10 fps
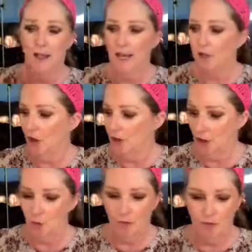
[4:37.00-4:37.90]
as I
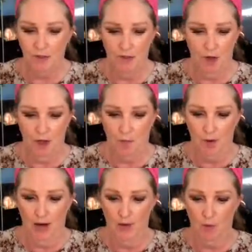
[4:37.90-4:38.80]
do with the Designer
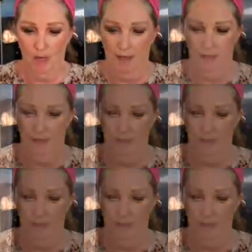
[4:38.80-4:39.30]
Brand one.